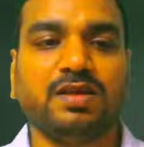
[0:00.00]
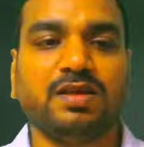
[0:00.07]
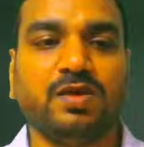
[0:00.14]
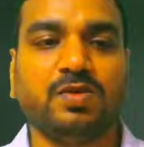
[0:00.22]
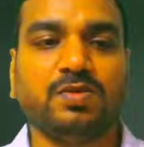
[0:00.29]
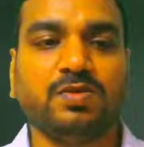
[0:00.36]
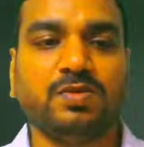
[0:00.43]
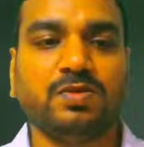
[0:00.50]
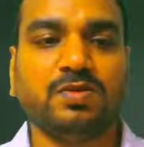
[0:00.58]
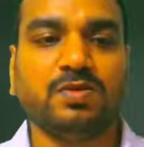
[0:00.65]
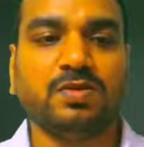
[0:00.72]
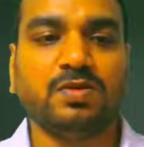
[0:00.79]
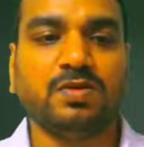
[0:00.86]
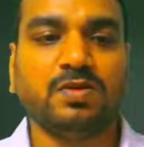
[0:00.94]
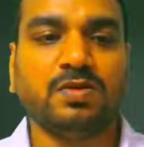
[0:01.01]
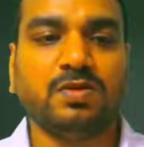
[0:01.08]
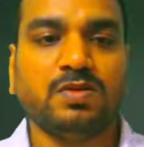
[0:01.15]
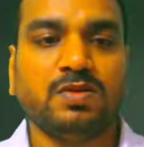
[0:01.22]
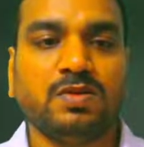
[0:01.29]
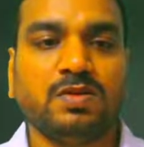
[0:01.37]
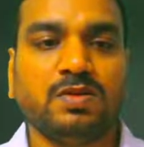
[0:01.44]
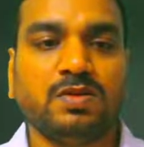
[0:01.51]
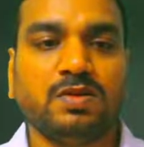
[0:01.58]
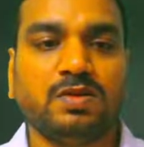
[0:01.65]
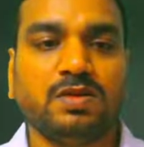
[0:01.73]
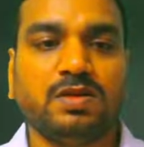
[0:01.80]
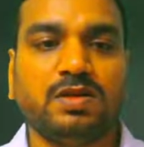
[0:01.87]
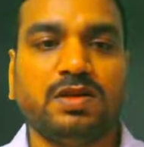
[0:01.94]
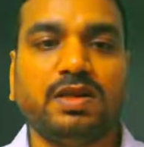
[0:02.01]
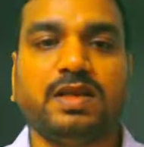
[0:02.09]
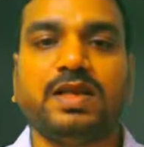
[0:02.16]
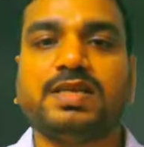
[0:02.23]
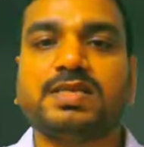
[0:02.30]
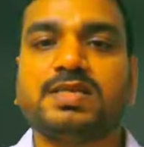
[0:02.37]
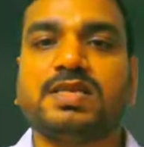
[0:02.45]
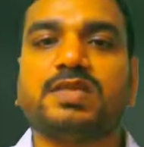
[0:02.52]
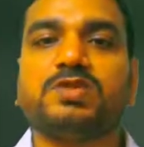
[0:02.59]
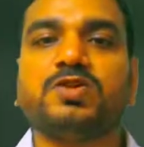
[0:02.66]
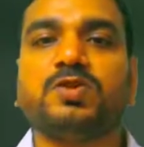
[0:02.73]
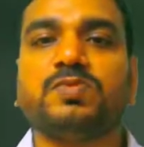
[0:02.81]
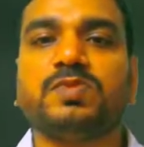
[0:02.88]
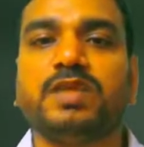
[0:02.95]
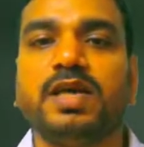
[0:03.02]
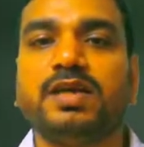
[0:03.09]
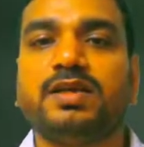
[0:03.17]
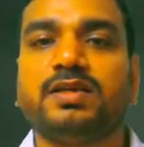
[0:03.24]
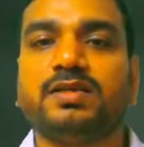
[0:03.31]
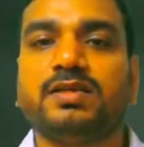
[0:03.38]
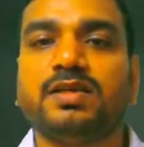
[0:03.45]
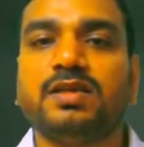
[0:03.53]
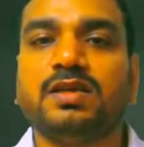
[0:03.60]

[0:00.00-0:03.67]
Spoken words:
Now let us assume that